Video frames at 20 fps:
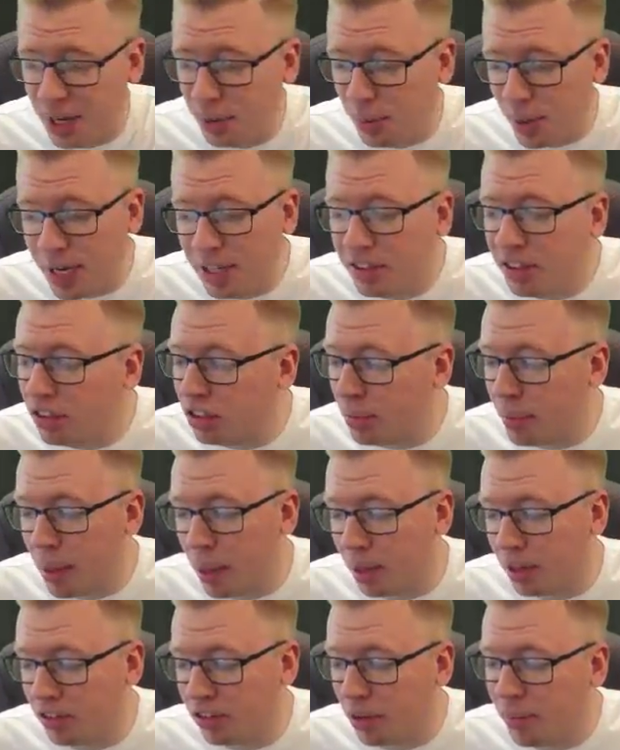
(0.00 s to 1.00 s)
he reads it, to be
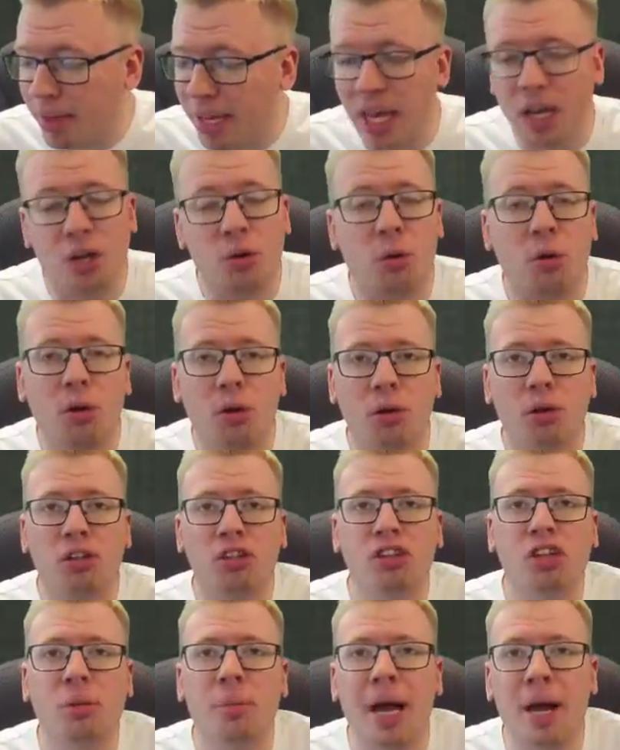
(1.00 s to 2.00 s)
honest, and we get quite lucky
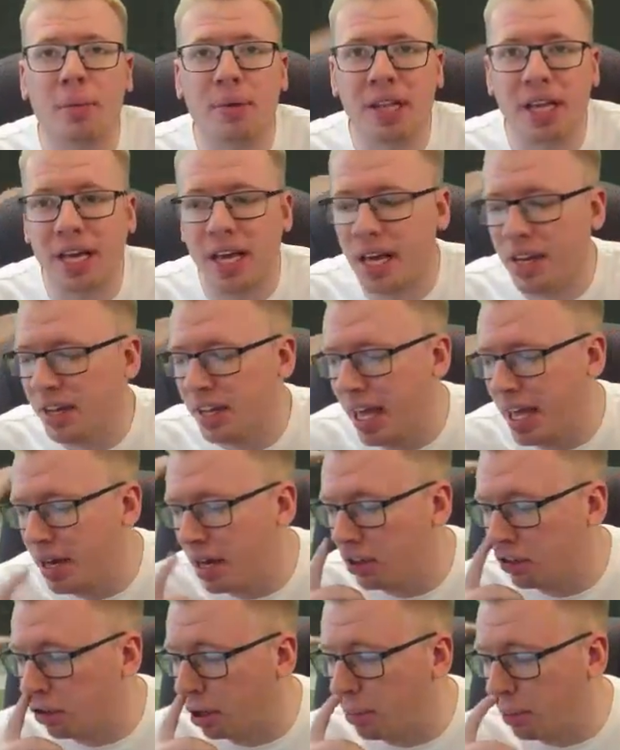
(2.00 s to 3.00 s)
to come out with it. And
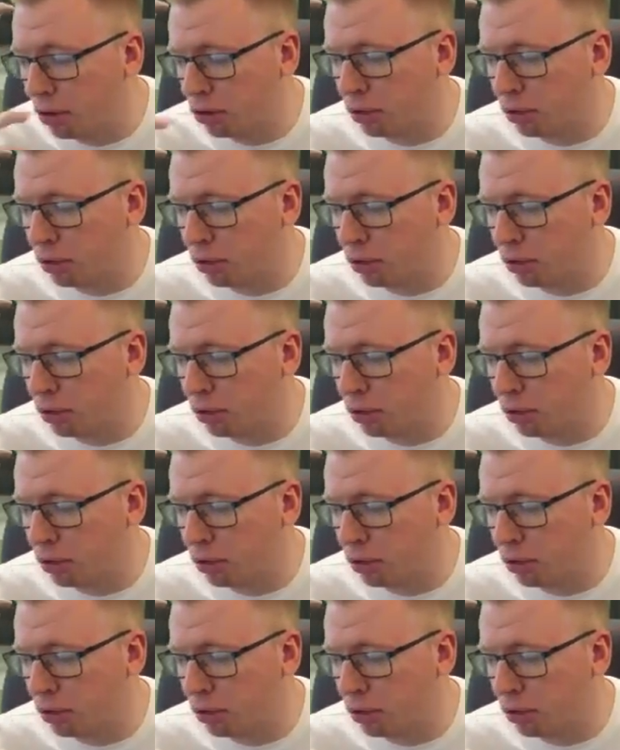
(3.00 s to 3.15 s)
then, sorry, it